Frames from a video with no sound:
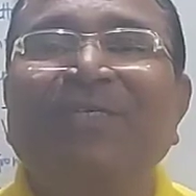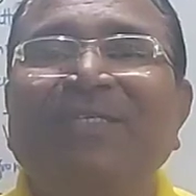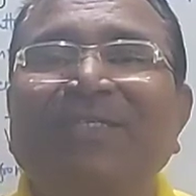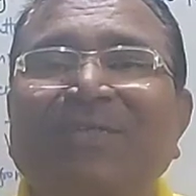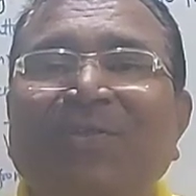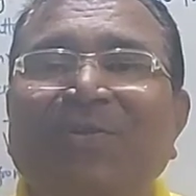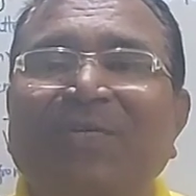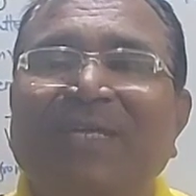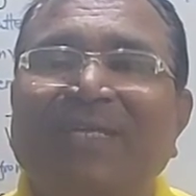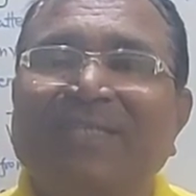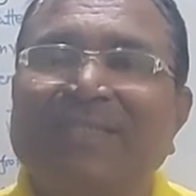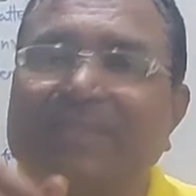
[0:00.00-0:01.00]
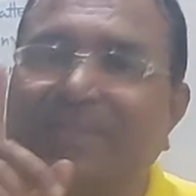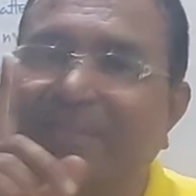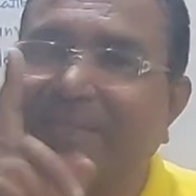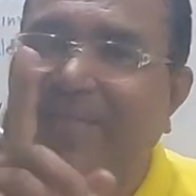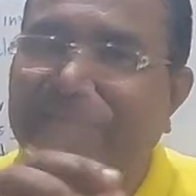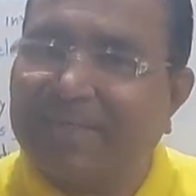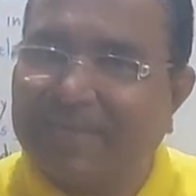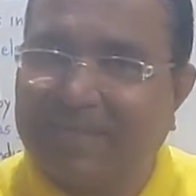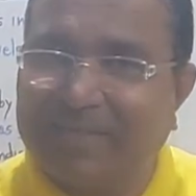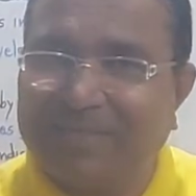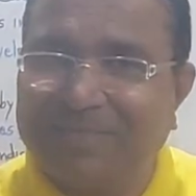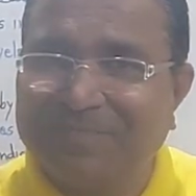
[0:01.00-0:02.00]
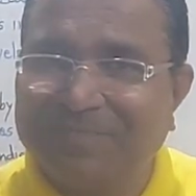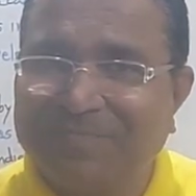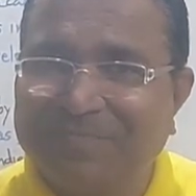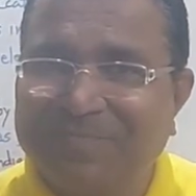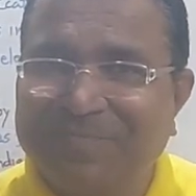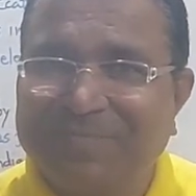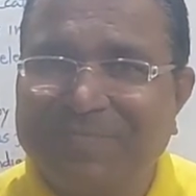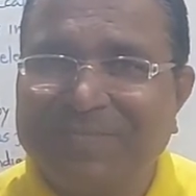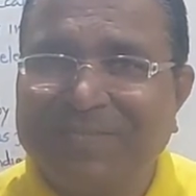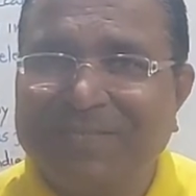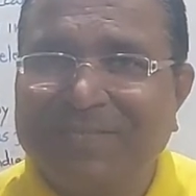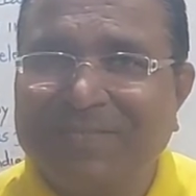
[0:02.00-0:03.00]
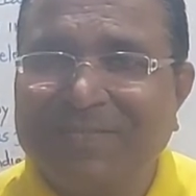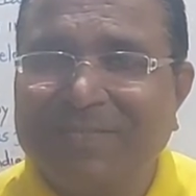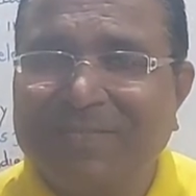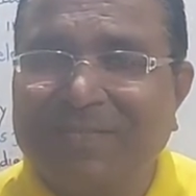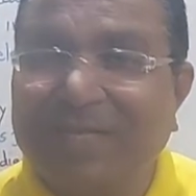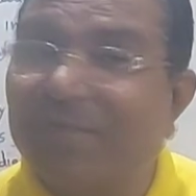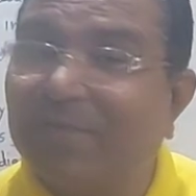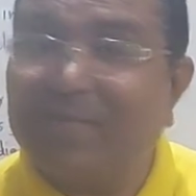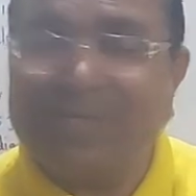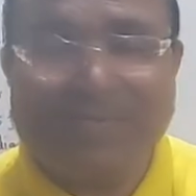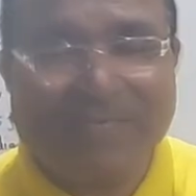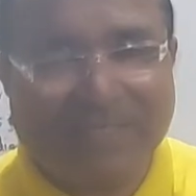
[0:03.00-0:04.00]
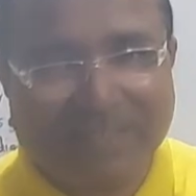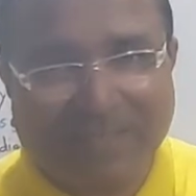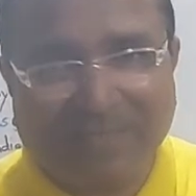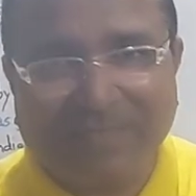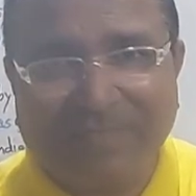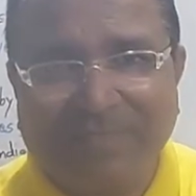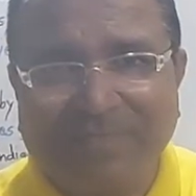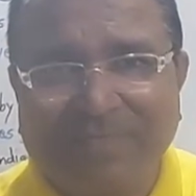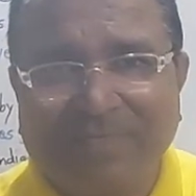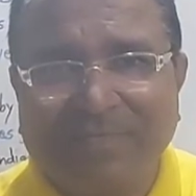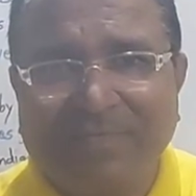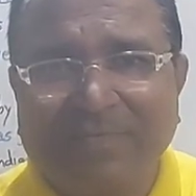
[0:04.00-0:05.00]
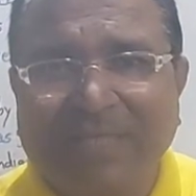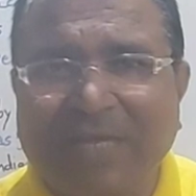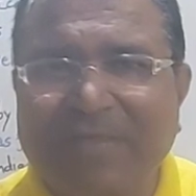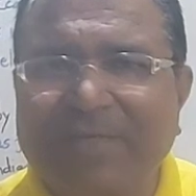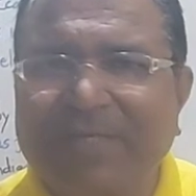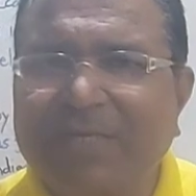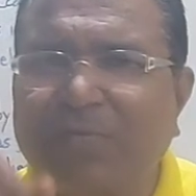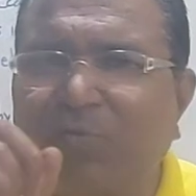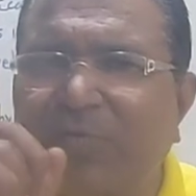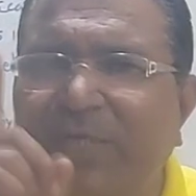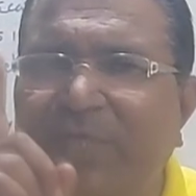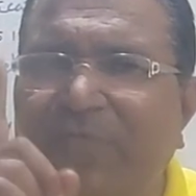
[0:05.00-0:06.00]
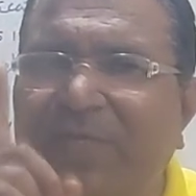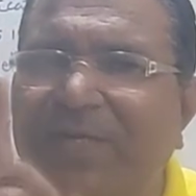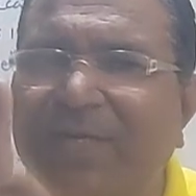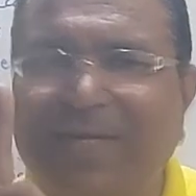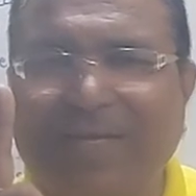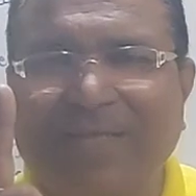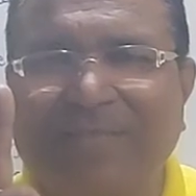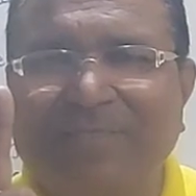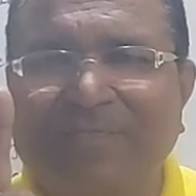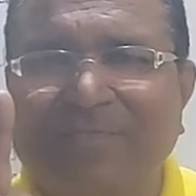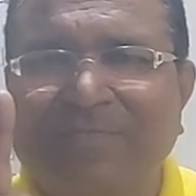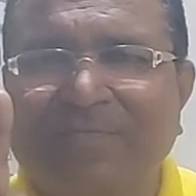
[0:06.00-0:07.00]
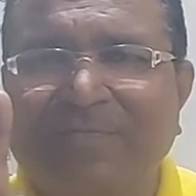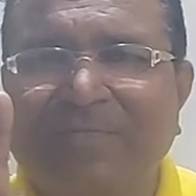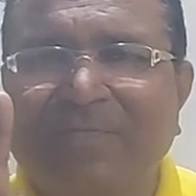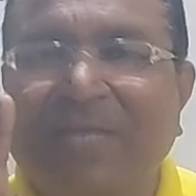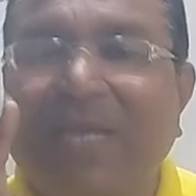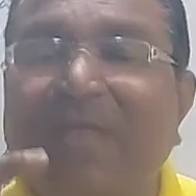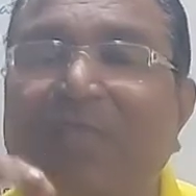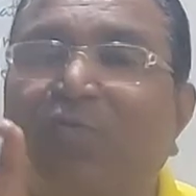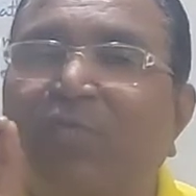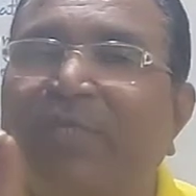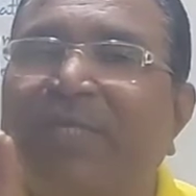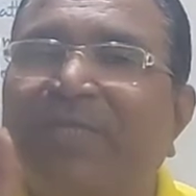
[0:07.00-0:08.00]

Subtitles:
is called as scattering. I will repeat again. I will take only one ray and only